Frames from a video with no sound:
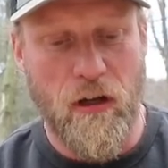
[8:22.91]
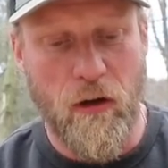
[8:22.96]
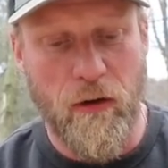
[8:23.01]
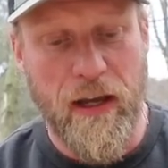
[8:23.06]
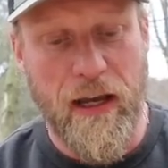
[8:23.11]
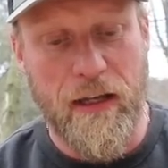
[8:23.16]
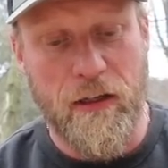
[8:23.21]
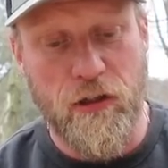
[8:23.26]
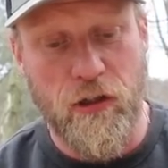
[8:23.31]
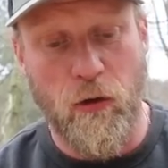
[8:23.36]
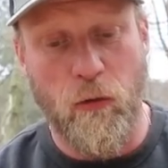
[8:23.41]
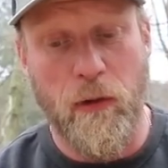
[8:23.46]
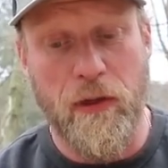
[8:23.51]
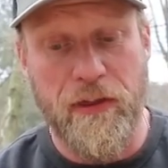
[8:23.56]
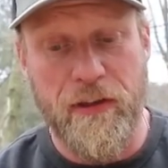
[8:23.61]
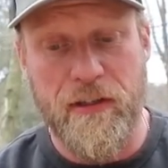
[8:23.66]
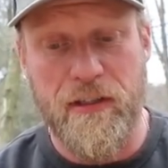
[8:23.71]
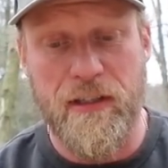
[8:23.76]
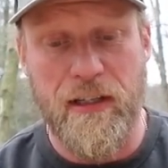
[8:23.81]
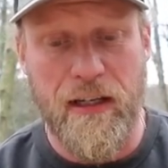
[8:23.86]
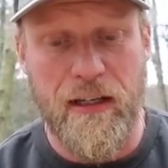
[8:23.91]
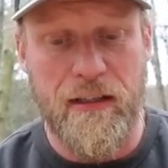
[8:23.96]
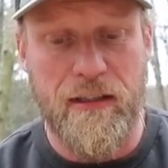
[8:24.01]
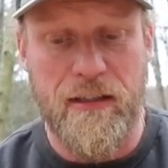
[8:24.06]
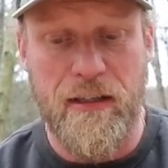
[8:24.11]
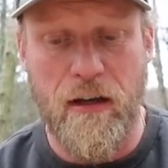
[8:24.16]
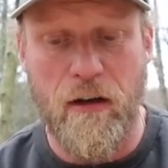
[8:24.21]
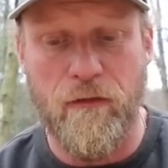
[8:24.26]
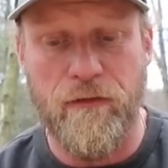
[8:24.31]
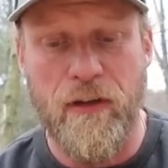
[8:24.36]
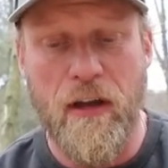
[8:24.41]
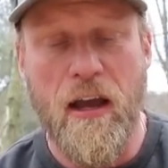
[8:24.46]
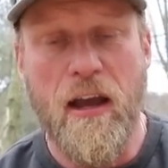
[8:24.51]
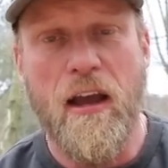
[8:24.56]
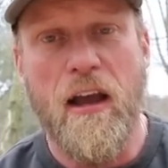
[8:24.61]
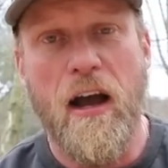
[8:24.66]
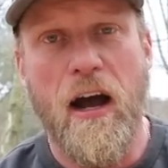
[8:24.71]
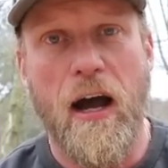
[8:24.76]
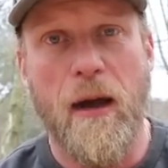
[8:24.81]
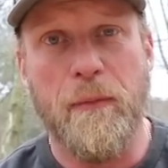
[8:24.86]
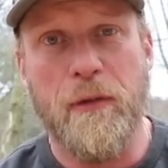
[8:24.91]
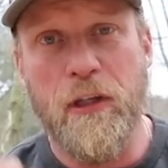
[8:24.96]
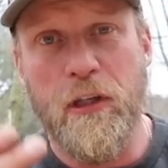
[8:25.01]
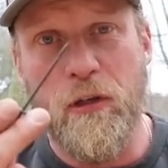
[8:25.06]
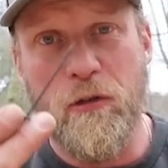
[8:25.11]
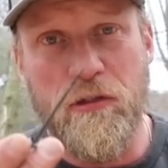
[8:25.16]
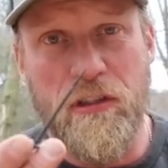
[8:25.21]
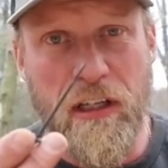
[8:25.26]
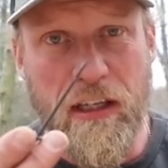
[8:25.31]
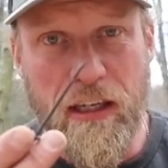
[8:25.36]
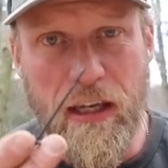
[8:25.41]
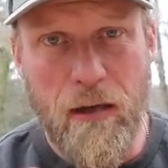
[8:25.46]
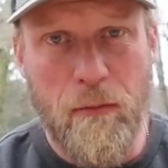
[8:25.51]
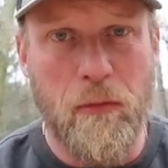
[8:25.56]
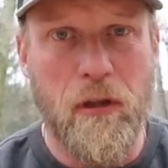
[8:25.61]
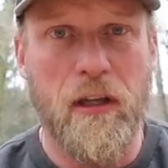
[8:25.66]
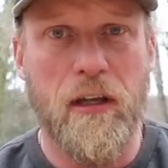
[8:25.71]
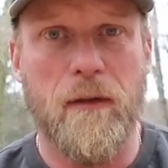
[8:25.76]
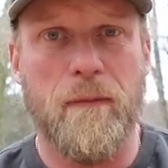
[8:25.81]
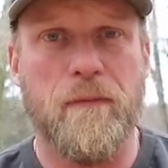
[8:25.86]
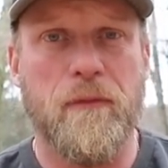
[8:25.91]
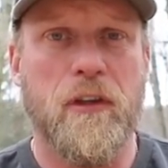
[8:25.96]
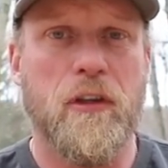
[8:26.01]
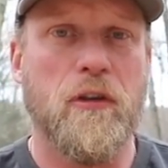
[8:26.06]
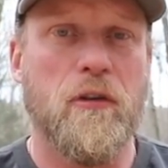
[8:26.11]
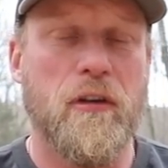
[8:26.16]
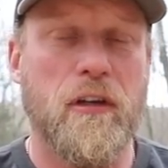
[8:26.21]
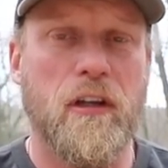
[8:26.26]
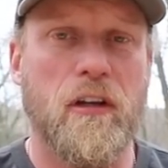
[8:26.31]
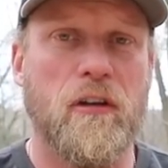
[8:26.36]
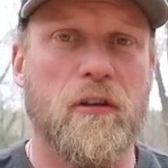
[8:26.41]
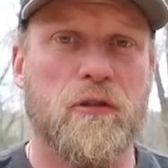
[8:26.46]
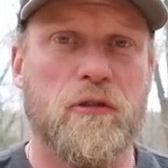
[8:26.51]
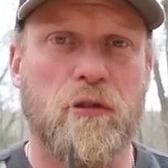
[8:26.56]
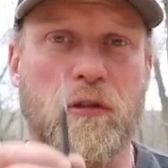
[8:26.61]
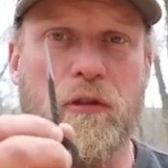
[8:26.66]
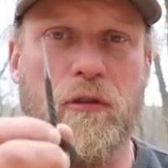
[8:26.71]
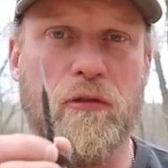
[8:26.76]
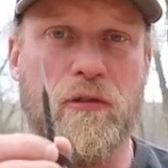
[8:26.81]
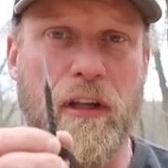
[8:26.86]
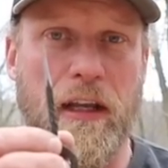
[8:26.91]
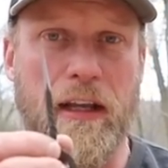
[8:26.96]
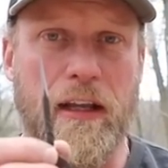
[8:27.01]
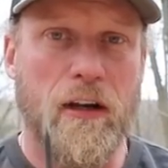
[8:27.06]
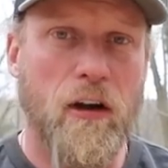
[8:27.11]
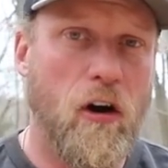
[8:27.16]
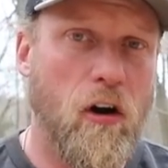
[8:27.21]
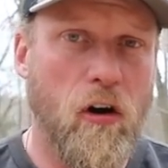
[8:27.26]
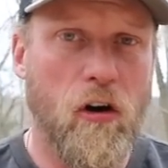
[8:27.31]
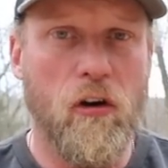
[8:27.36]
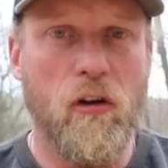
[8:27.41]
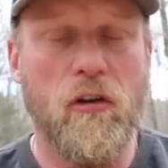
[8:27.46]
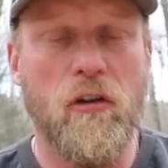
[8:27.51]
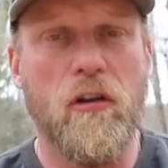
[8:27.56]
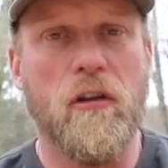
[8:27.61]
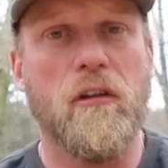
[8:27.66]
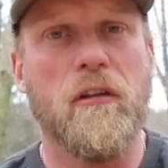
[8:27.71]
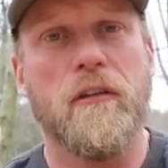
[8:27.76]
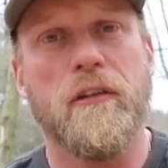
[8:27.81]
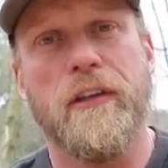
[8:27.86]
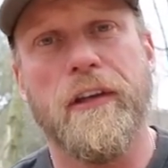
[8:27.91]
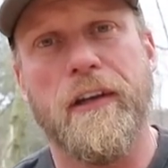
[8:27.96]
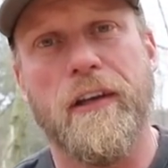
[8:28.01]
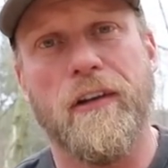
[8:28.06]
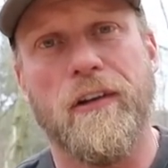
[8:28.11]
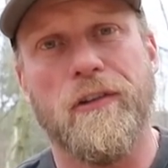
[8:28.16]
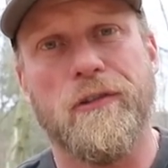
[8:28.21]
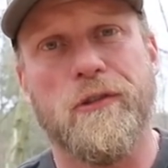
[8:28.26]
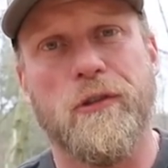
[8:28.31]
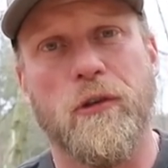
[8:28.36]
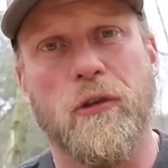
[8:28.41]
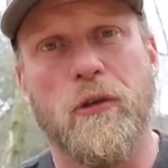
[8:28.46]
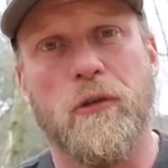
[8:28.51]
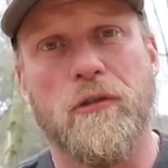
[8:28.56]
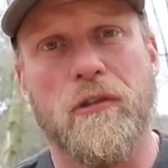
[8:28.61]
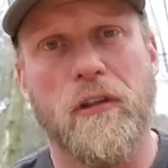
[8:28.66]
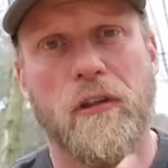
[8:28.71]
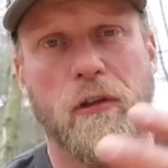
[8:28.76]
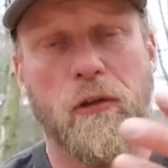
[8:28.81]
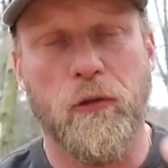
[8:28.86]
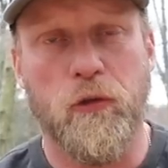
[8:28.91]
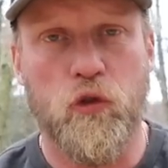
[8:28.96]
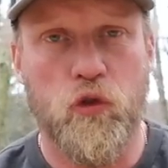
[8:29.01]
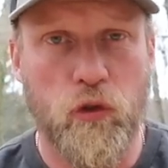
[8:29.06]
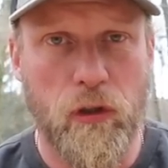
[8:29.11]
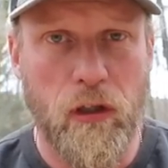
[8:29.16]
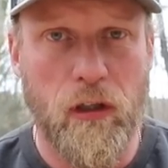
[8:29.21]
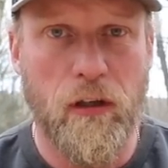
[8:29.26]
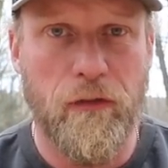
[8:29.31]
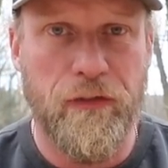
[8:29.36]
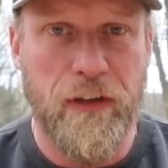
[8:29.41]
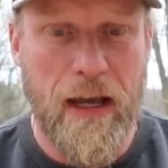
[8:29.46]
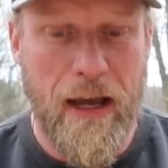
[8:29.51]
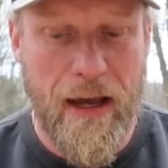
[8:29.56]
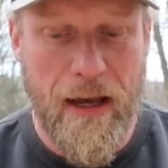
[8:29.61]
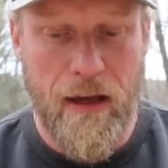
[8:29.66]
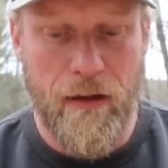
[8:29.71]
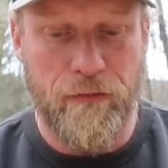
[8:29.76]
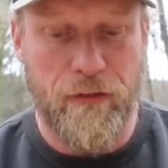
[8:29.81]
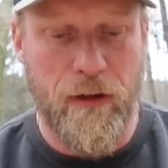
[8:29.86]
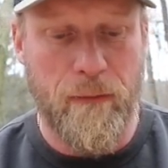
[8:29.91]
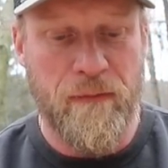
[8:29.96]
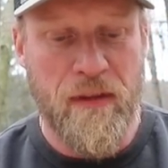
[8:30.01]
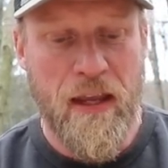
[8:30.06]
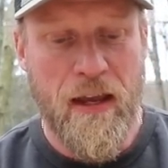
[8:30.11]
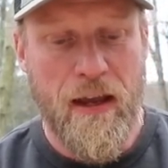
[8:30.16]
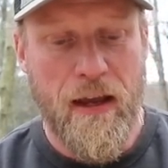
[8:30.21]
Okay, so with the stick itself, I'm gonna use a gimlet. You can also use like an awl. You can also use a little drill if you have it.